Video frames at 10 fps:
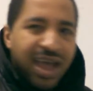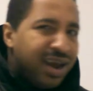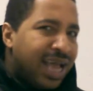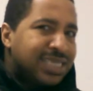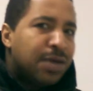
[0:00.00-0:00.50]

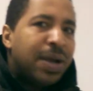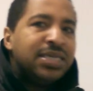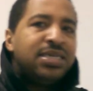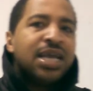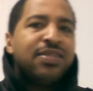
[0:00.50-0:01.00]
Last time
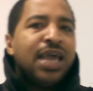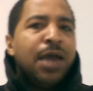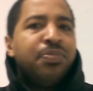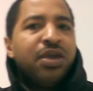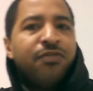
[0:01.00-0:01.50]
I checked, the
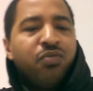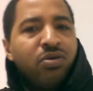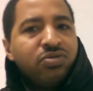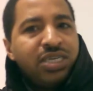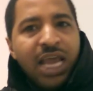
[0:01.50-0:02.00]
IBF
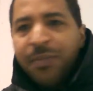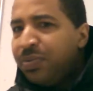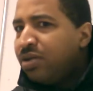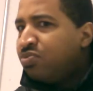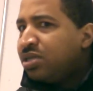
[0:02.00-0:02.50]
World
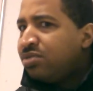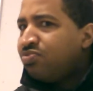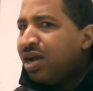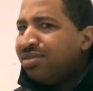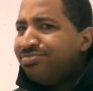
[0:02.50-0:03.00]
Champion was
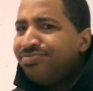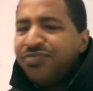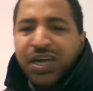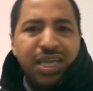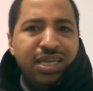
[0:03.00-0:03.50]
what,
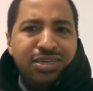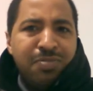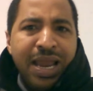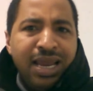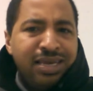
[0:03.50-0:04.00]
fucking
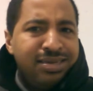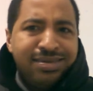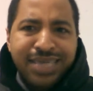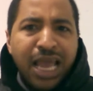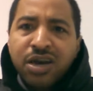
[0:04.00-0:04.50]
Jermaine
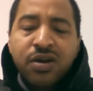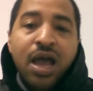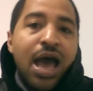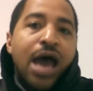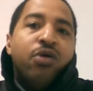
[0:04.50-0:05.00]

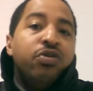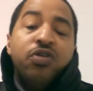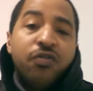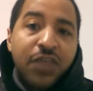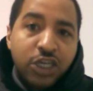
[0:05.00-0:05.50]
Taylor. I don't
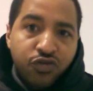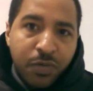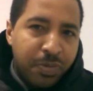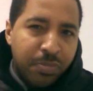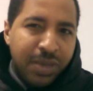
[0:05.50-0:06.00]
even know if they
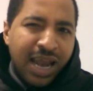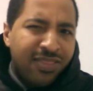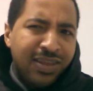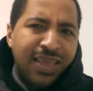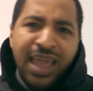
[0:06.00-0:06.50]
stripped him yet. I
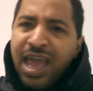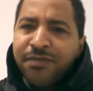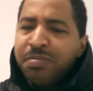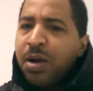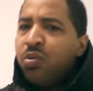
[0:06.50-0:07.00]
think they
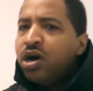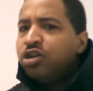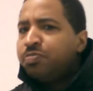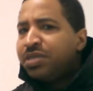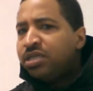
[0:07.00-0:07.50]
have. I'm not
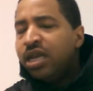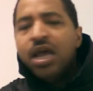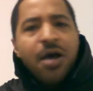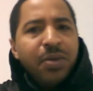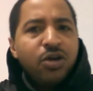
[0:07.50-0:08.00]

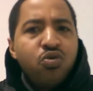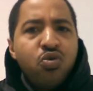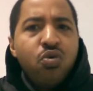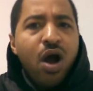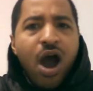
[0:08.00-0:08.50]
100%. But
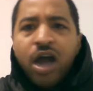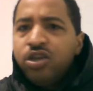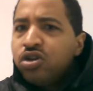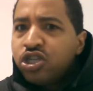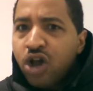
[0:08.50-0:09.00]
who are
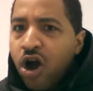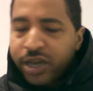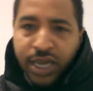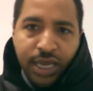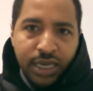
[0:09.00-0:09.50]
you
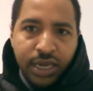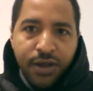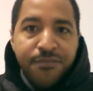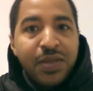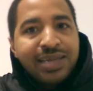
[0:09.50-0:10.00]
talking?
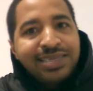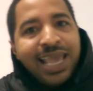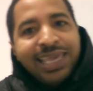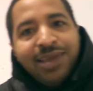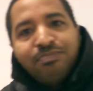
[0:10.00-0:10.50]

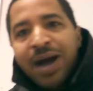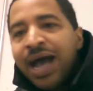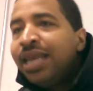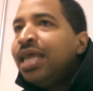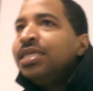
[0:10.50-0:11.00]
Take in
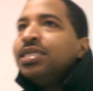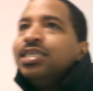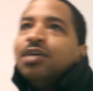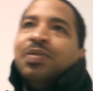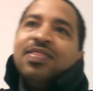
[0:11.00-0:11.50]
mind, ladies and
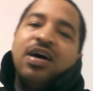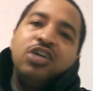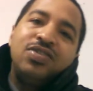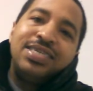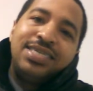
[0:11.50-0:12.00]
gentlemen, the
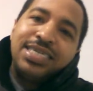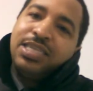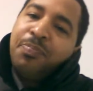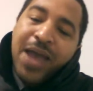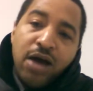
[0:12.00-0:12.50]

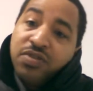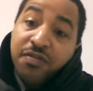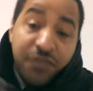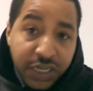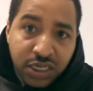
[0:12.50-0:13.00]
160 pound
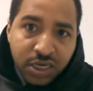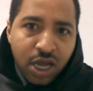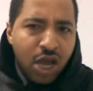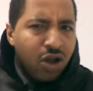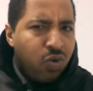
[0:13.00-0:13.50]

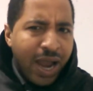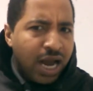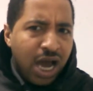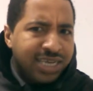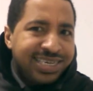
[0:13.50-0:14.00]
division,
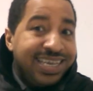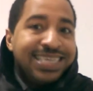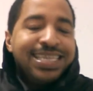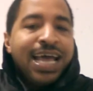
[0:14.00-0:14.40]
quite honestly, is